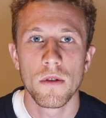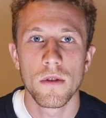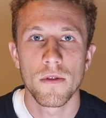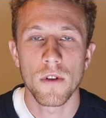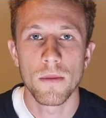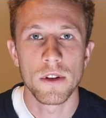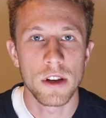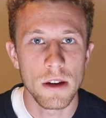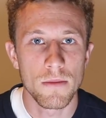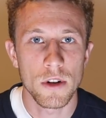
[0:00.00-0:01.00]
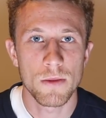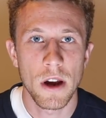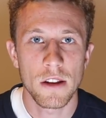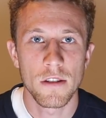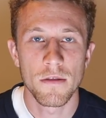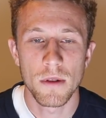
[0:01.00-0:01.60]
from the team perspective,